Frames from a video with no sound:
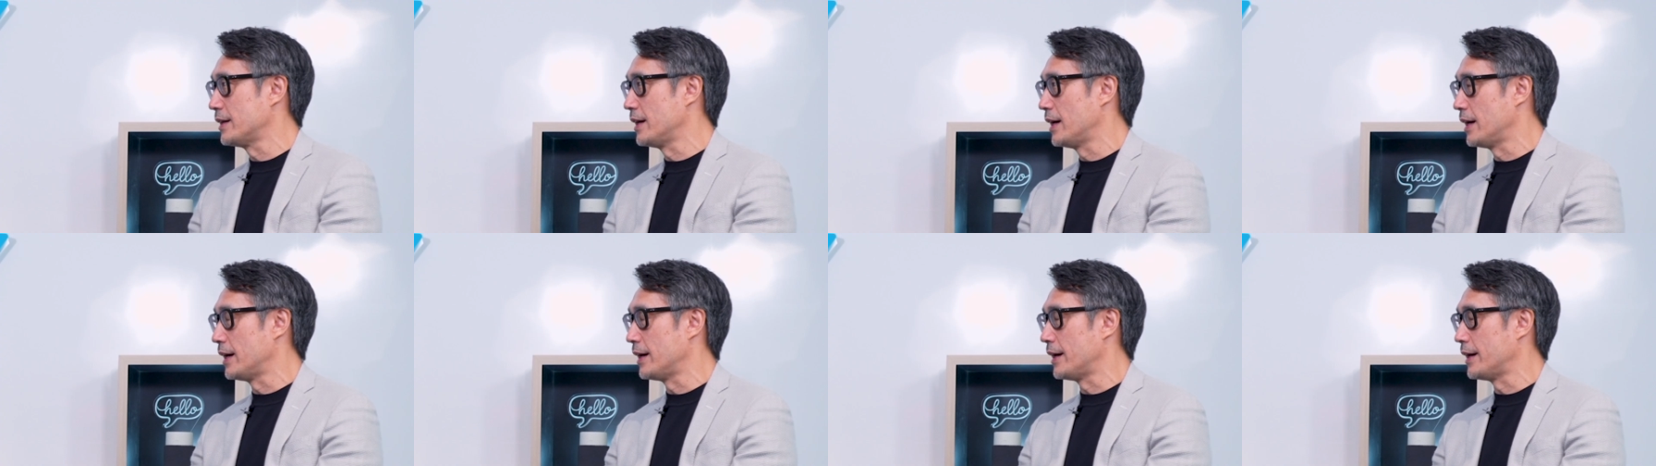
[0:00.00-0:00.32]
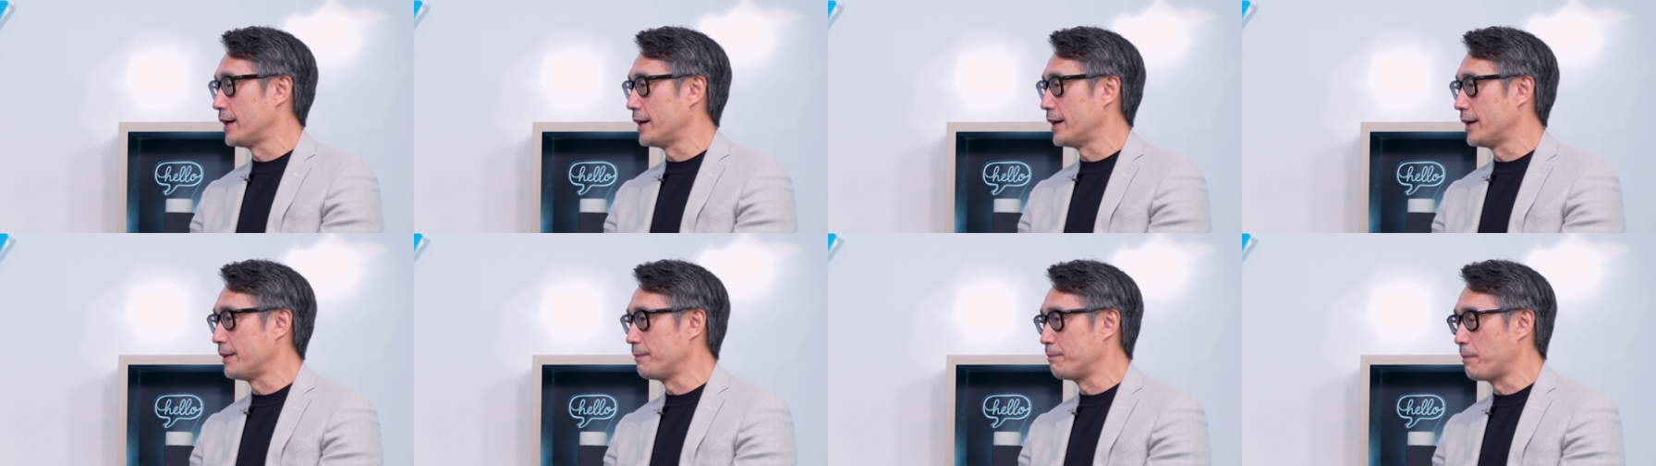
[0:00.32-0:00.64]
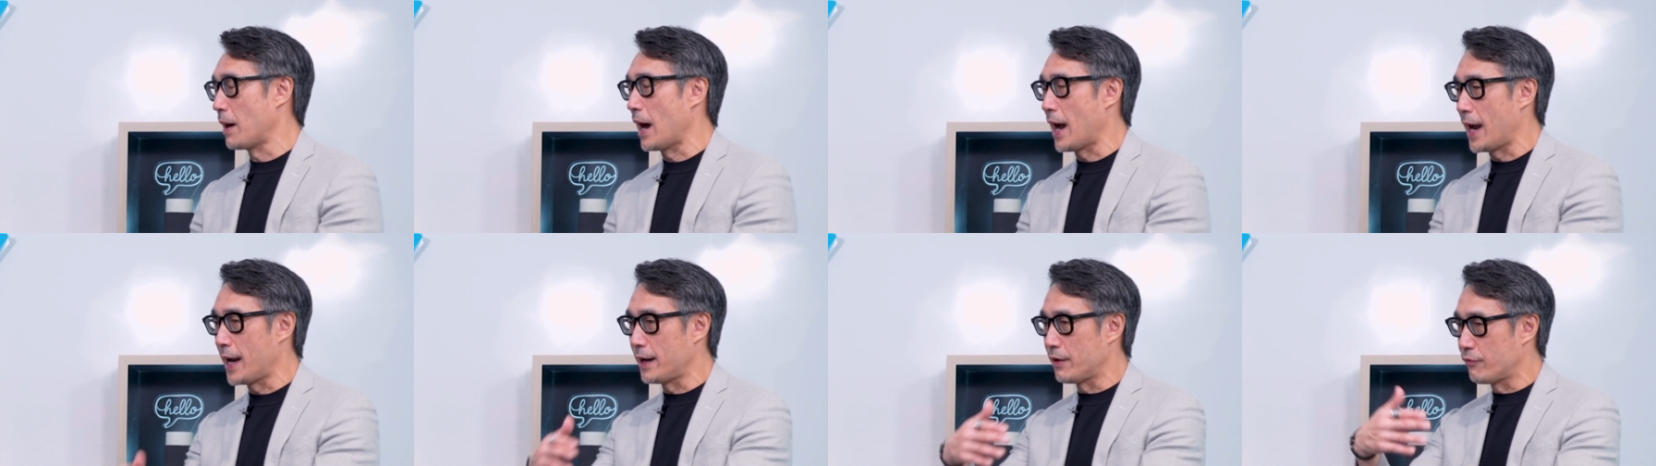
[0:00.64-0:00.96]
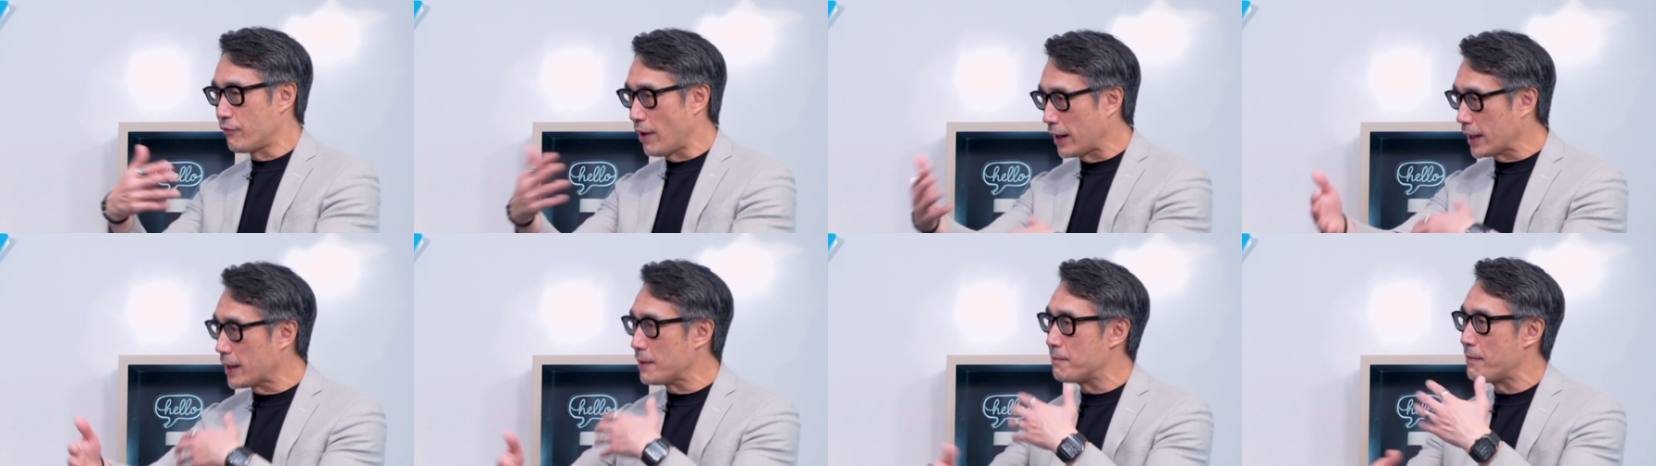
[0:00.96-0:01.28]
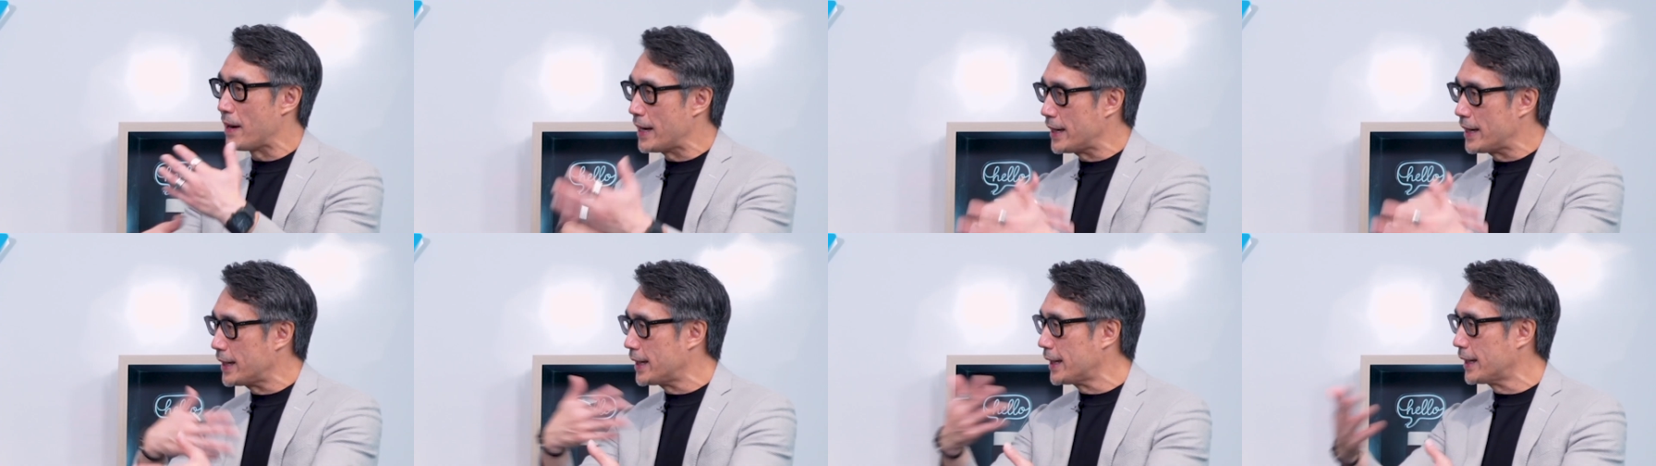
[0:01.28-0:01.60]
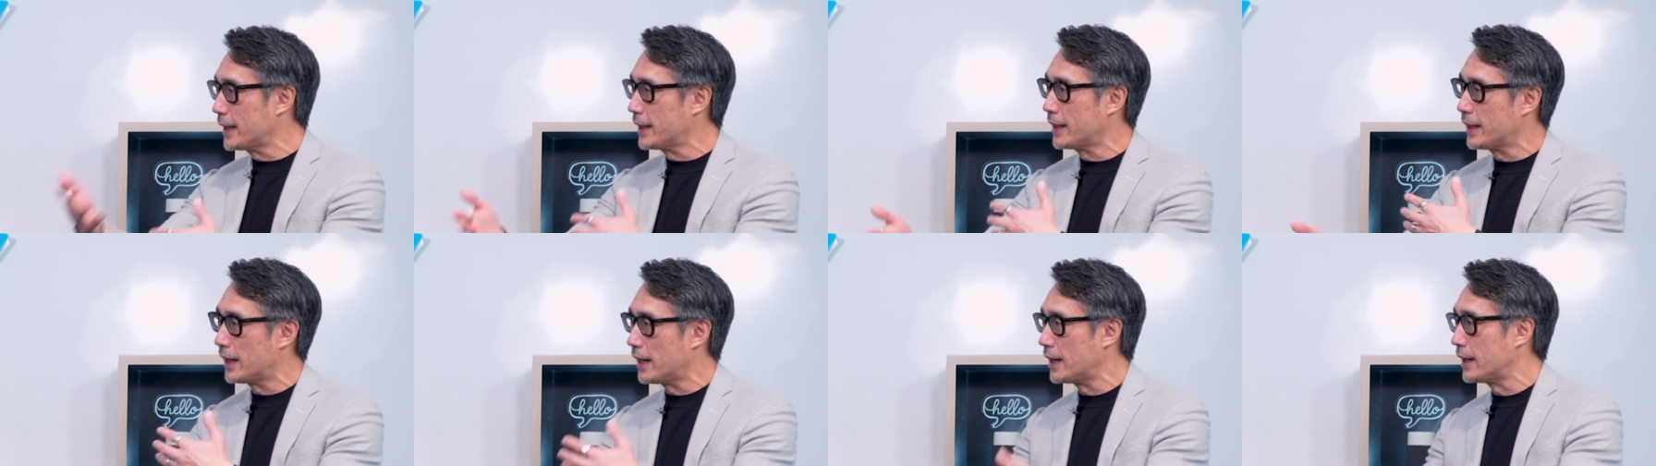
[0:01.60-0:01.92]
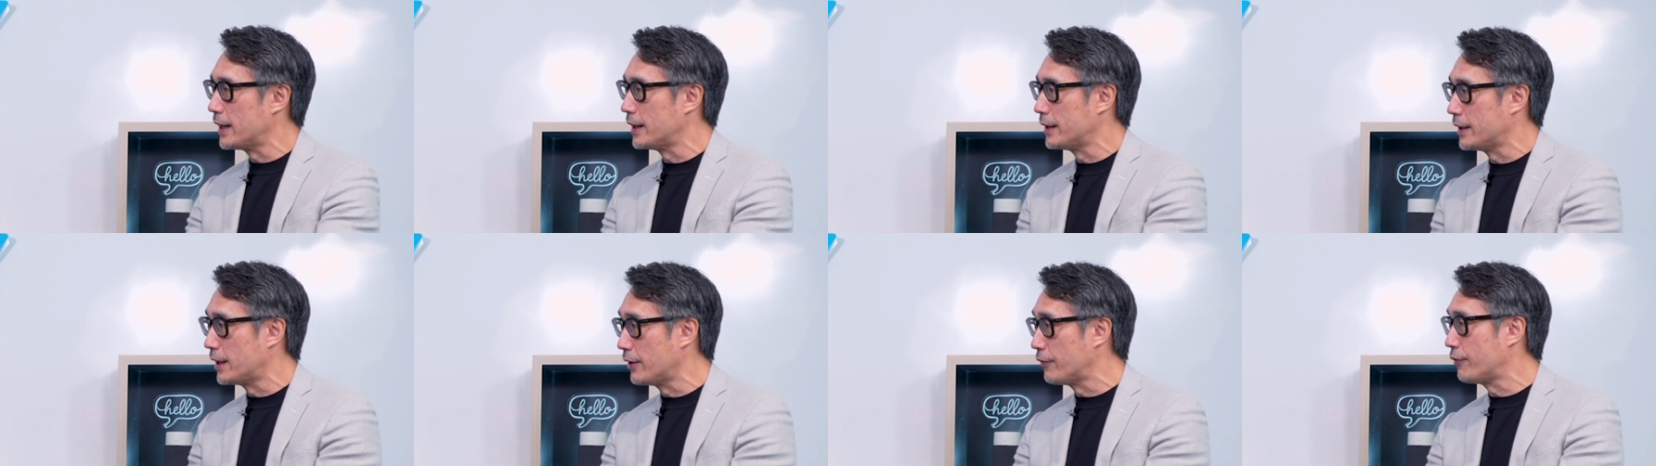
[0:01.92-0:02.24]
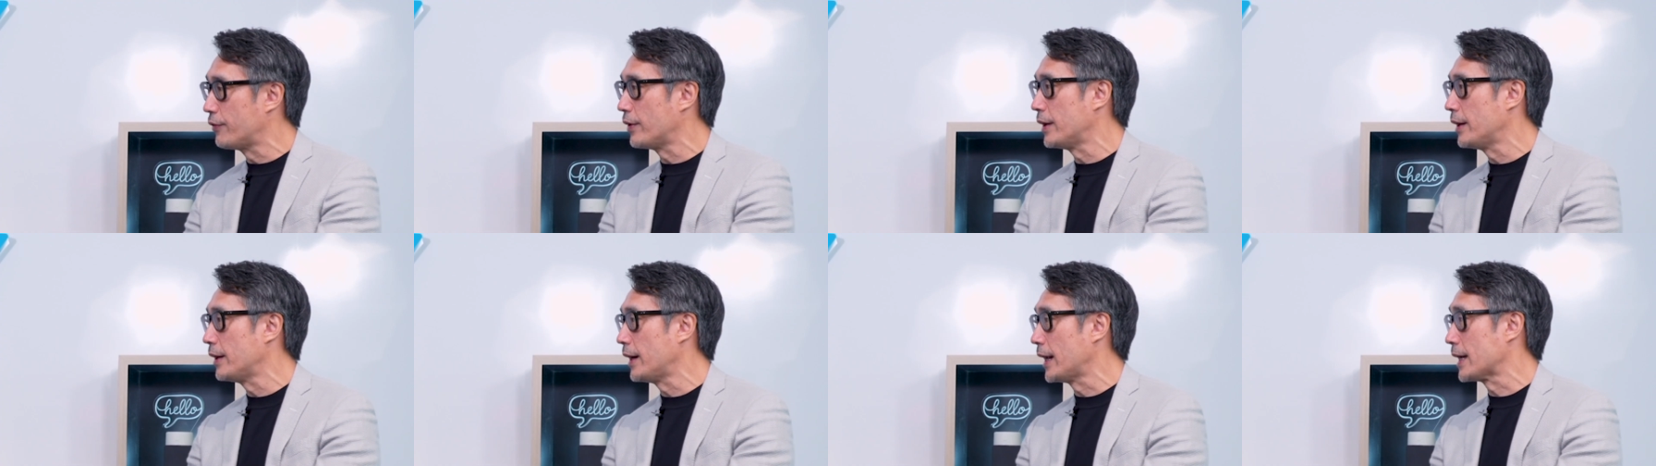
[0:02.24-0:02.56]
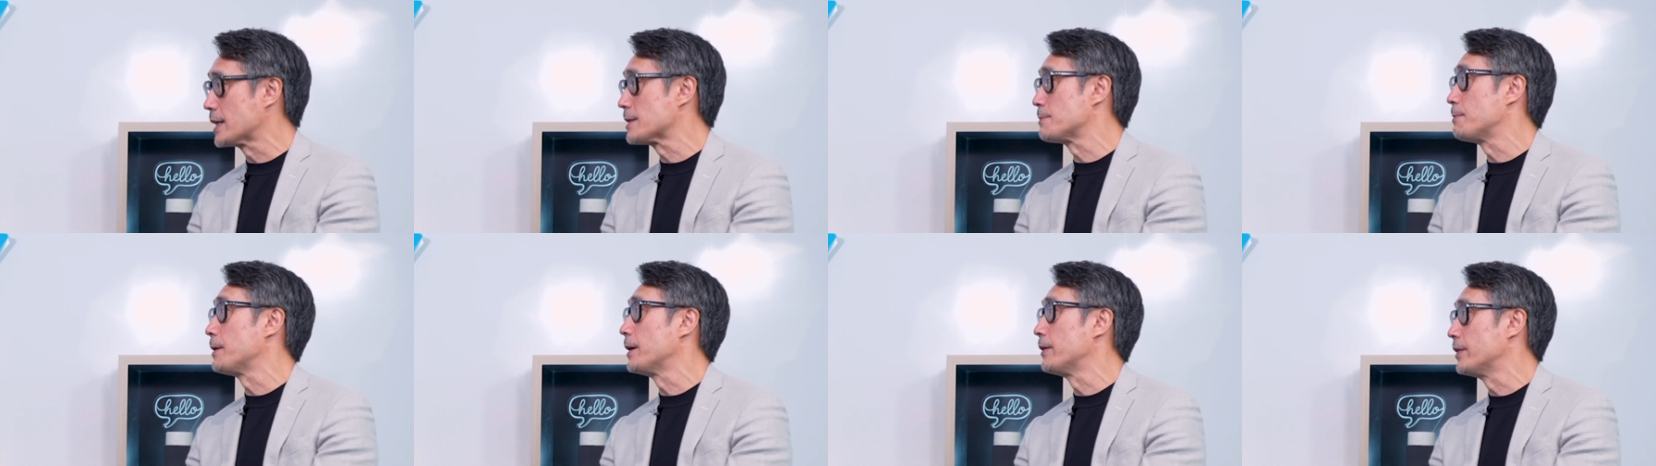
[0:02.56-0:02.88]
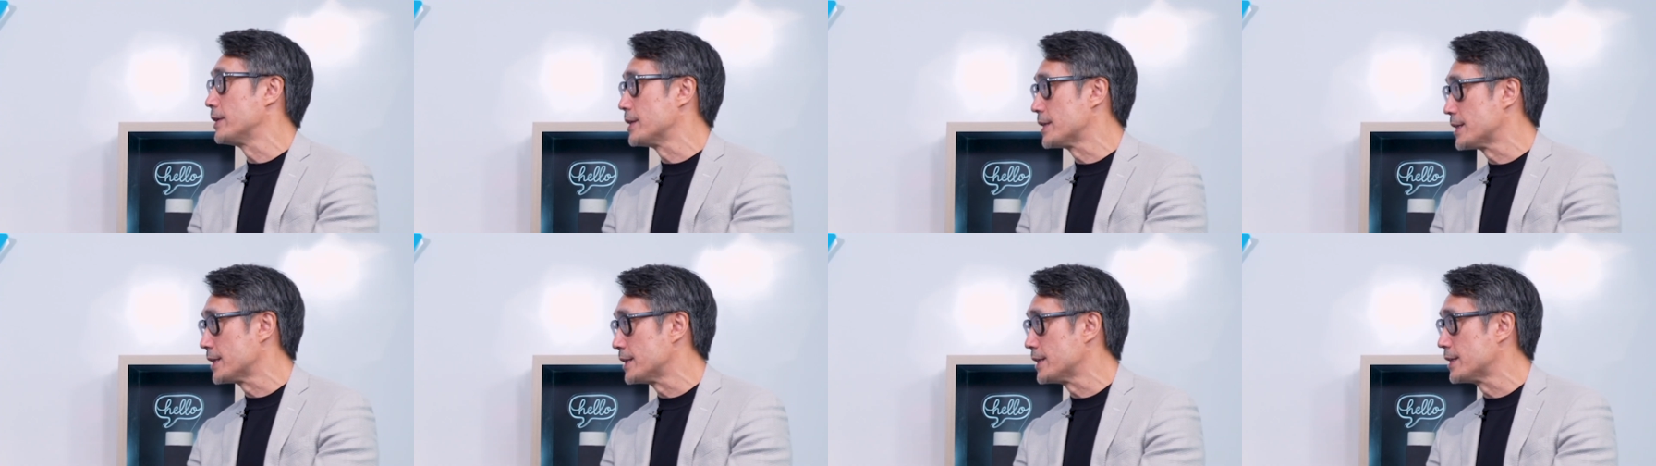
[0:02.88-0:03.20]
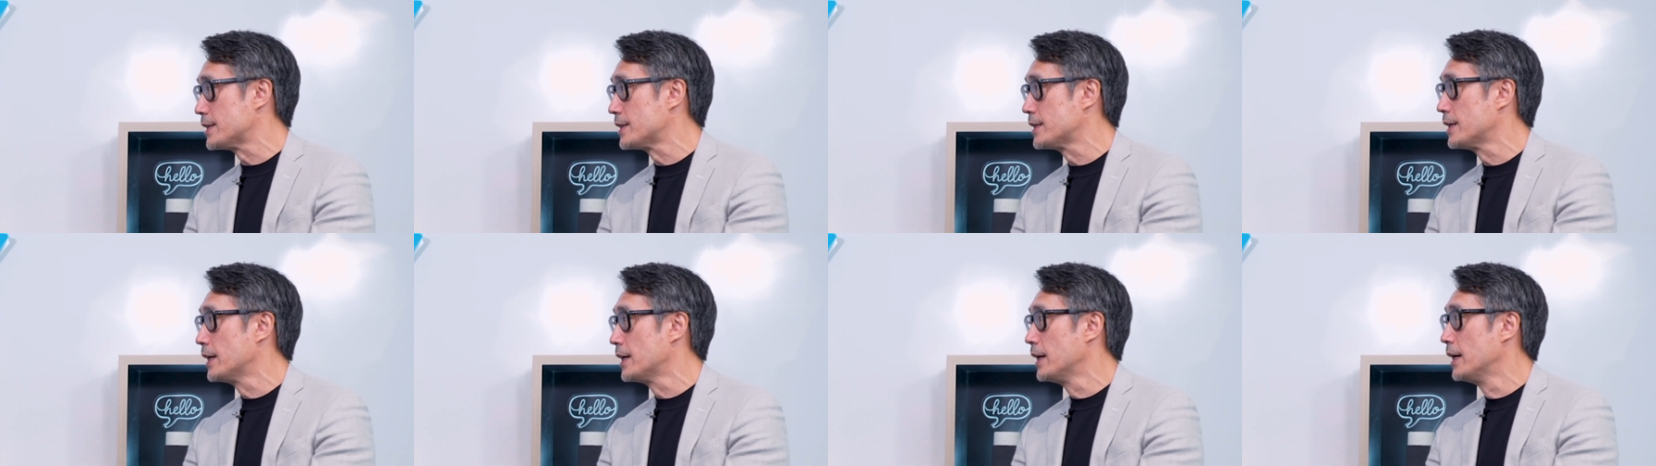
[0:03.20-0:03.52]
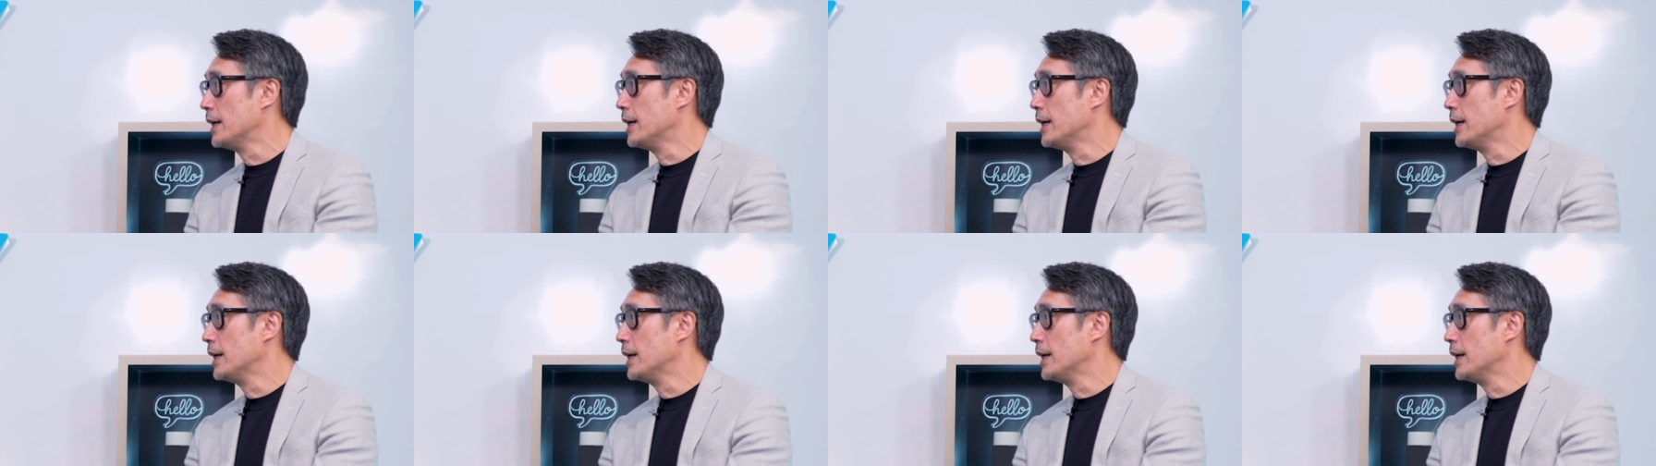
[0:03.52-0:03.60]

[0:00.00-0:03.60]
yeah. uh, by recommending uh, different experiences.